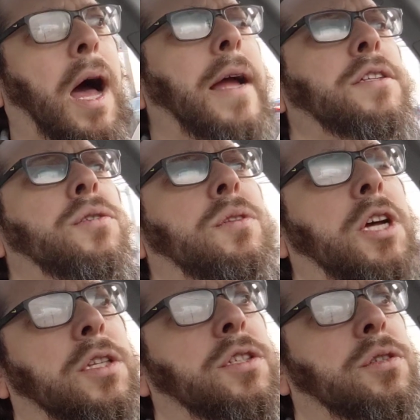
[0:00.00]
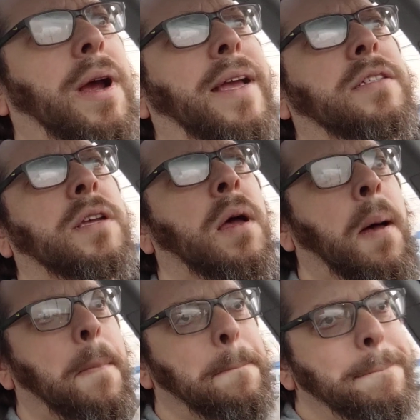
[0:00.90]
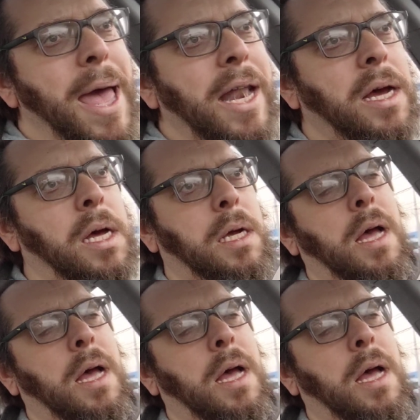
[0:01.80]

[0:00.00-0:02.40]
I do Dungeons and Dragons meta